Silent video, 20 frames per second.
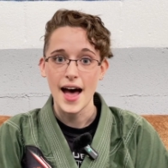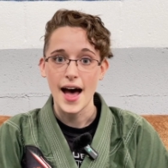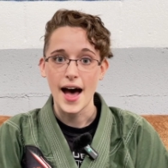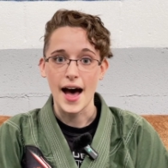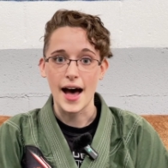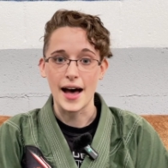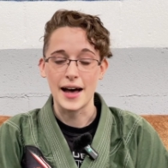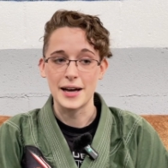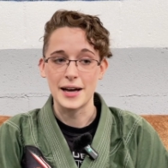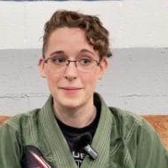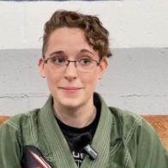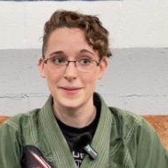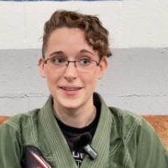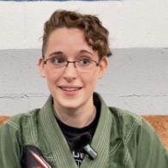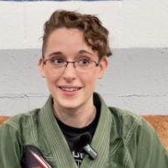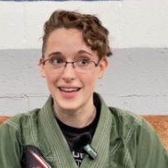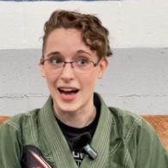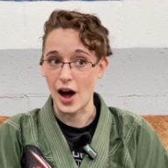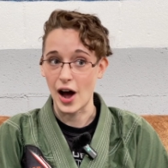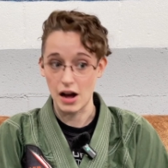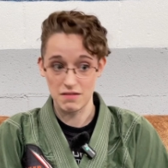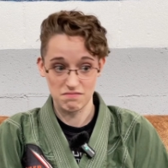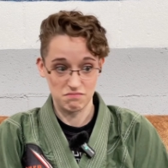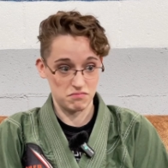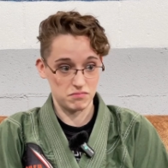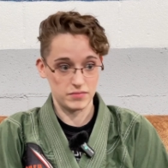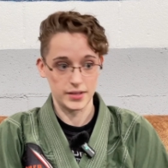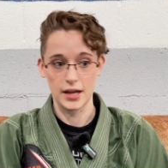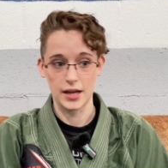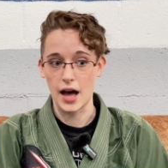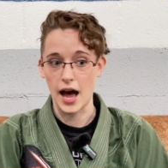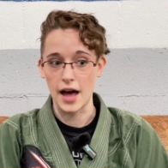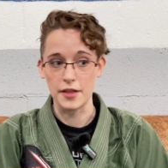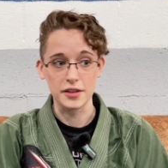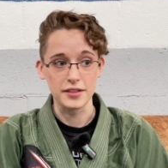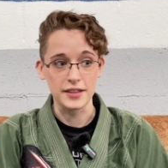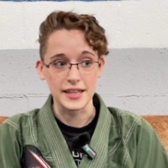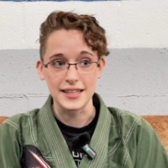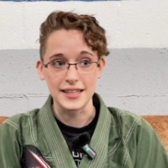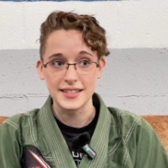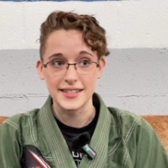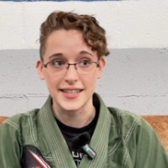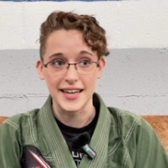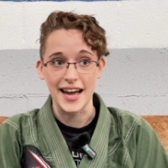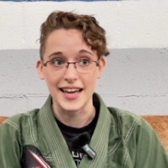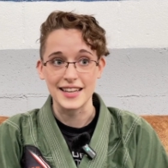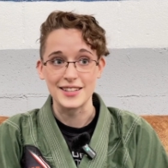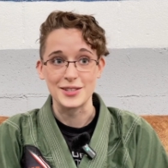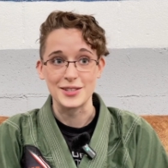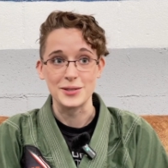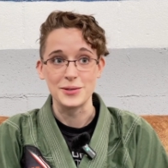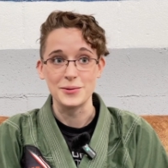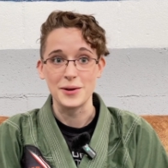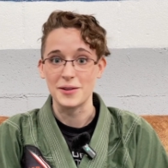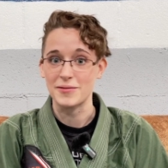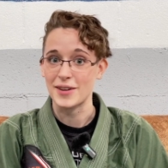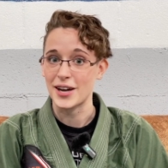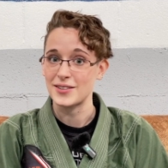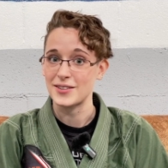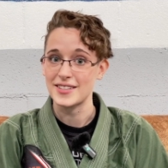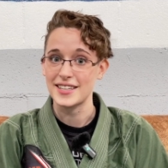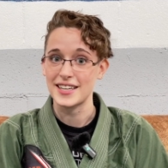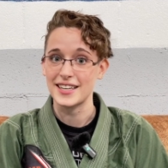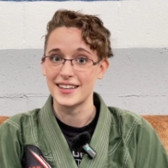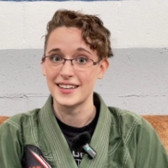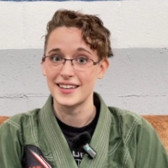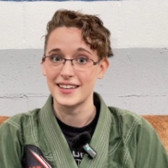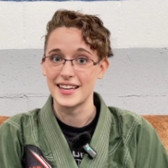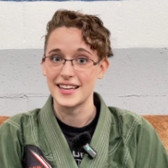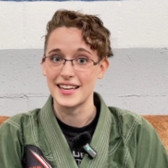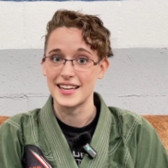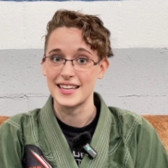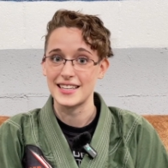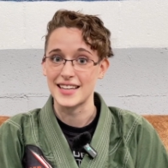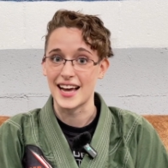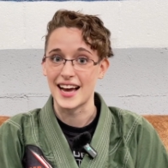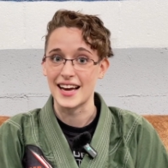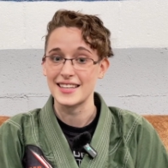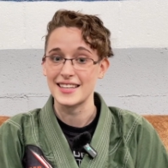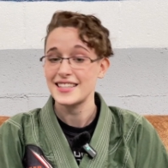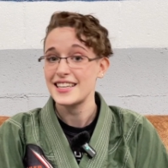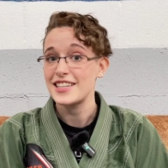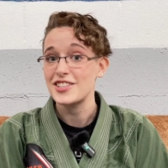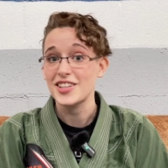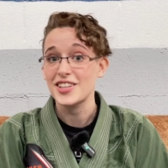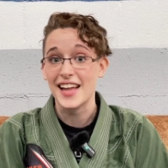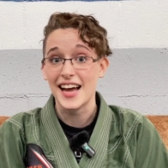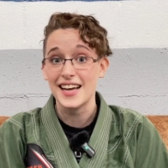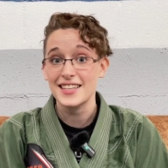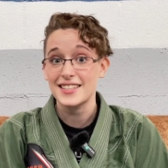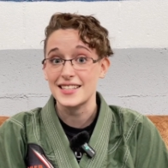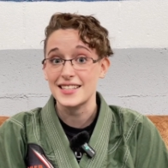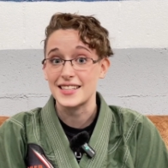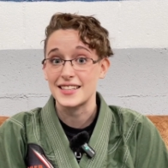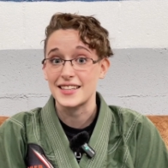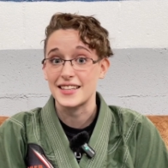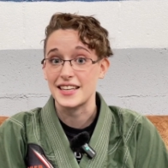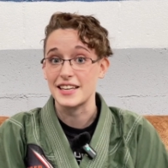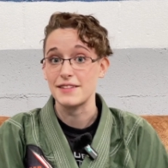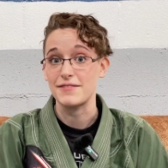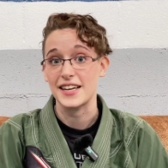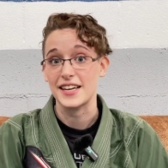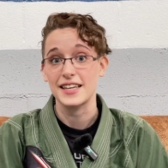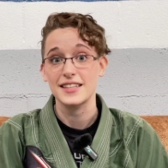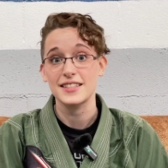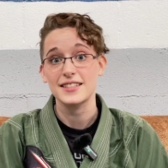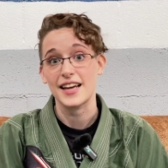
Um, other things that I do around here is I teach classes in the evenings.